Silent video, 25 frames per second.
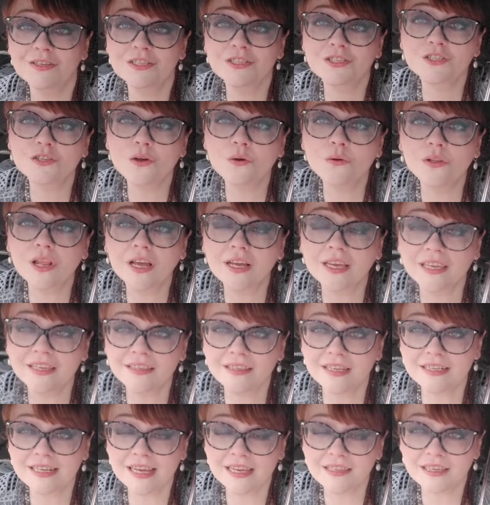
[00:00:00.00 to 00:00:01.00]
so lucky.
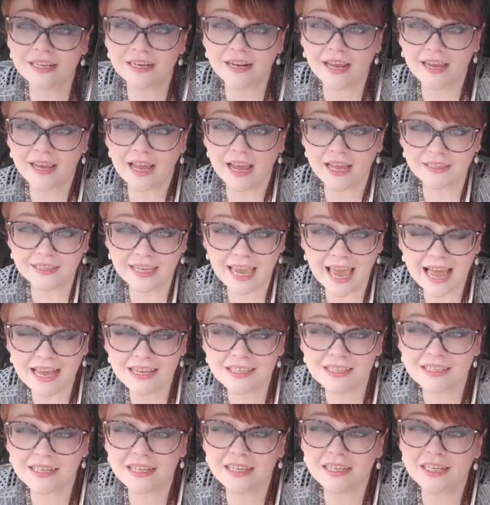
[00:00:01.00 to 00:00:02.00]
The day that I got in the
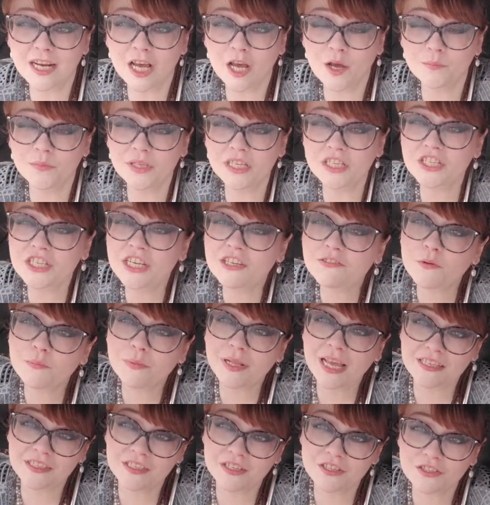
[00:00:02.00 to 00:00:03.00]
accident, the chief of
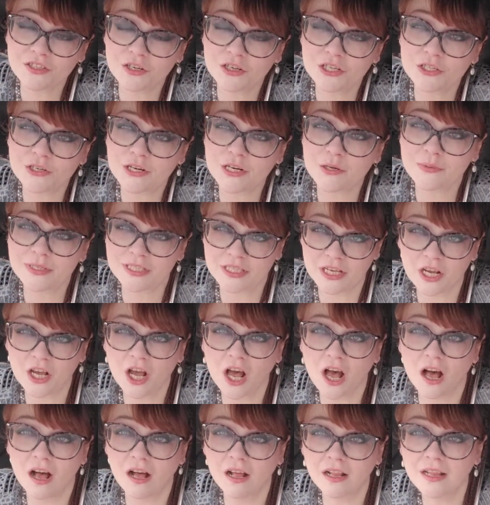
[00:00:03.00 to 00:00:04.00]
plastic surgery was on
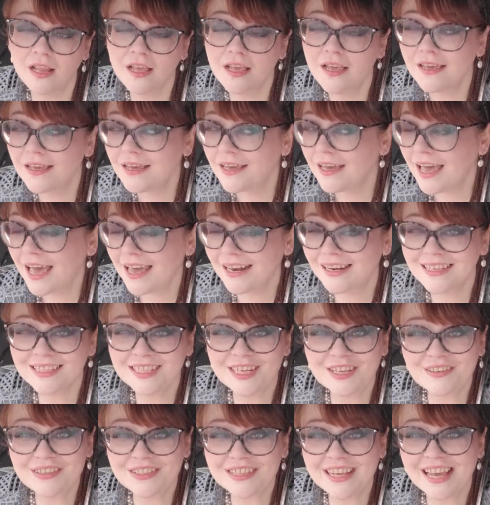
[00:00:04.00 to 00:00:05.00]
call, and his
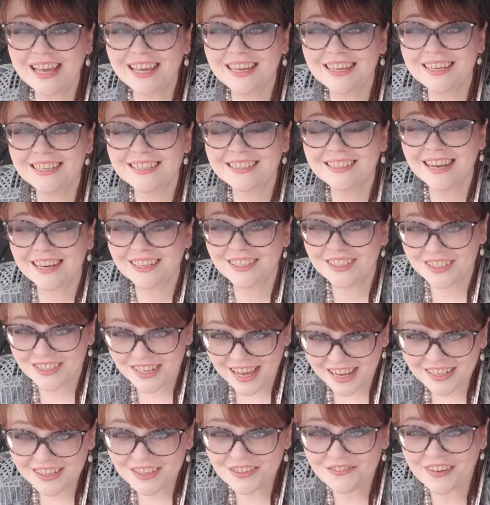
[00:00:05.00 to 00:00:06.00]
name is Dr.
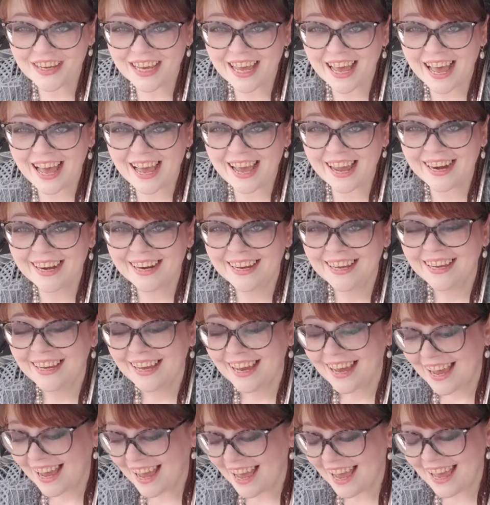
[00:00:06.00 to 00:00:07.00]
Donald Mackay,
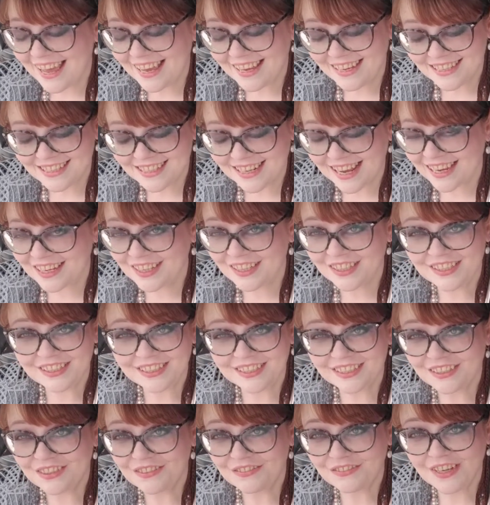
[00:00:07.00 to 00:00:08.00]
and I couldn't
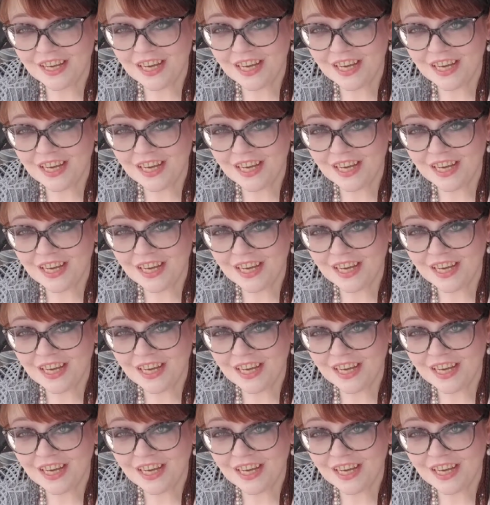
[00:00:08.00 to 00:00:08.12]
have